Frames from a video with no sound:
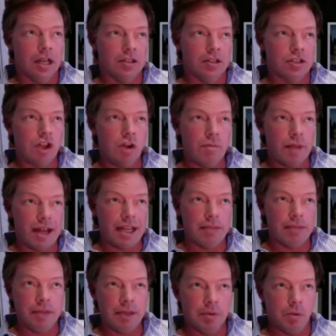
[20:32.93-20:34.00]
so many
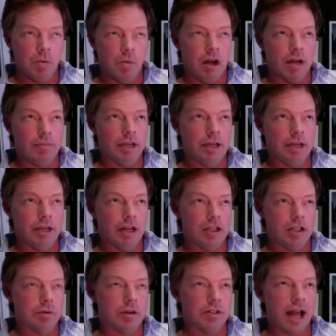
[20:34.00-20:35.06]
people want to be
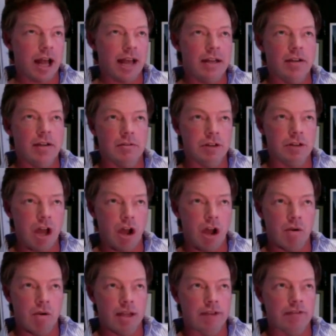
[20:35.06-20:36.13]
entrepreneurs. I don't
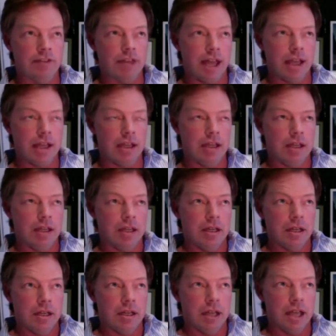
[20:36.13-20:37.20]
know if they,
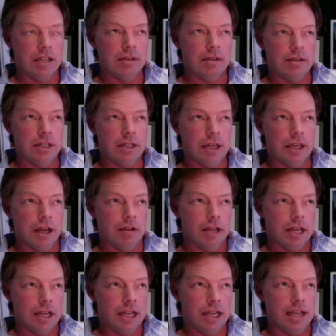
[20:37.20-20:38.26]
as you know,
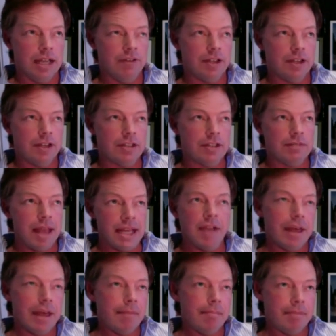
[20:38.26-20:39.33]
if as many
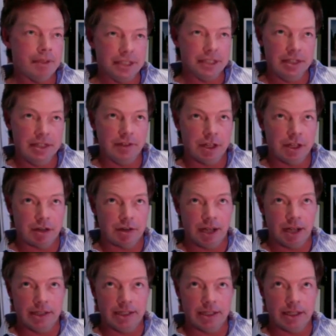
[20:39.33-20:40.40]
of them believe in their
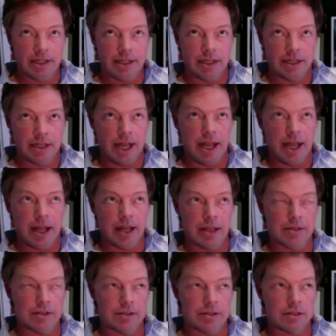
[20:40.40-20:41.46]
idea
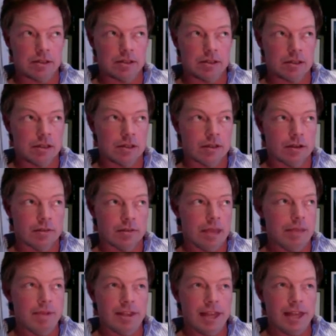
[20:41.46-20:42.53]
as
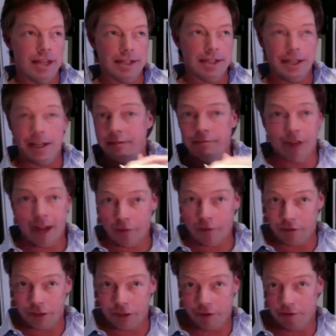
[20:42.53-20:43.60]
maybe they did five
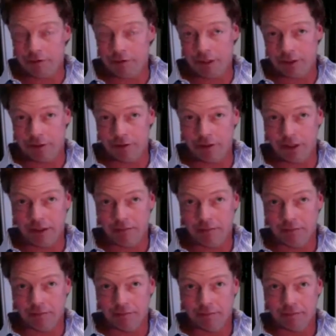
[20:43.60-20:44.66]
years ago or six years ago
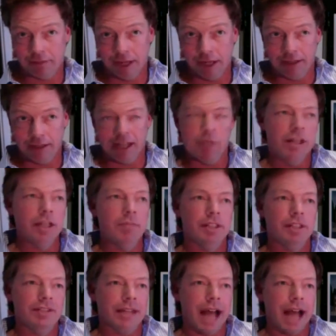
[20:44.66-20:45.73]
right? They really
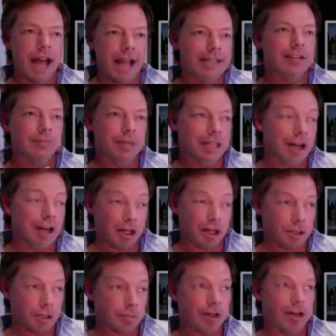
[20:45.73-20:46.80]
believe in the idea of being an
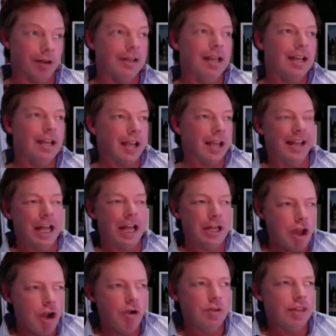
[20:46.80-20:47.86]
entrepreneur, and they
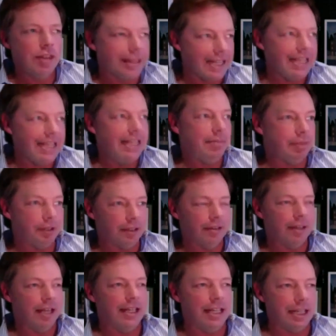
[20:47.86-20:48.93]
know that they need to be-
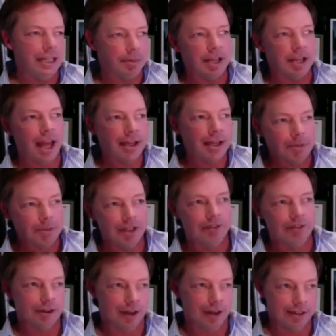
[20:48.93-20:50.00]
they need to pretend to believe
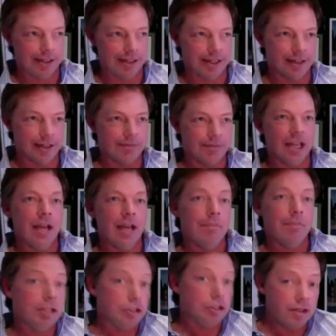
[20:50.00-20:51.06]
in their idea,
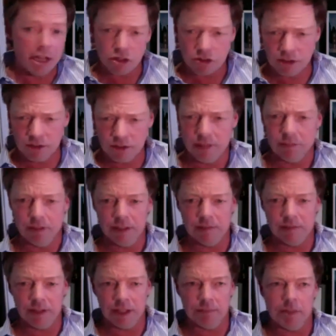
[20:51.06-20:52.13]
but do they truly
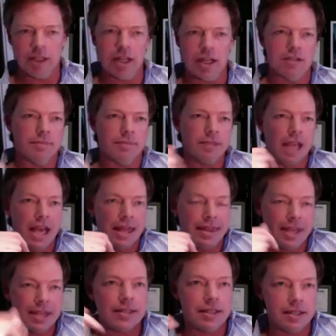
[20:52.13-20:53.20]
believe in it? Because
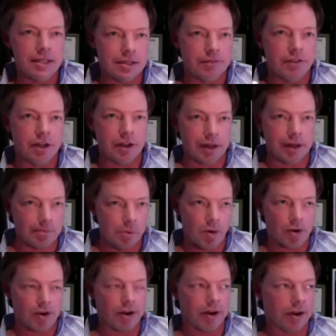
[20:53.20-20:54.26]
this is a very
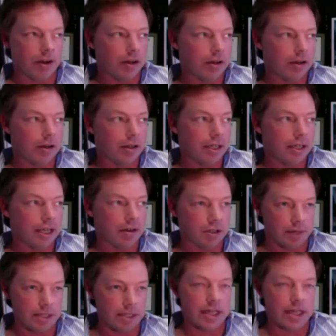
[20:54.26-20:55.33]
important
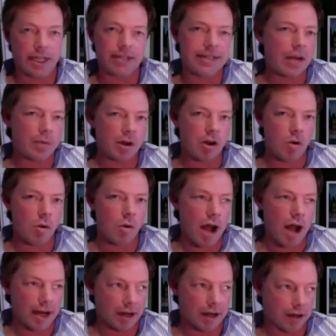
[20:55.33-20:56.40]
characteristic. It's not
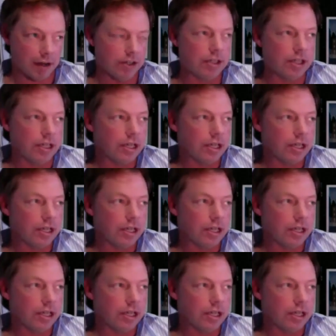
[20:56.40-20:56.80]
required,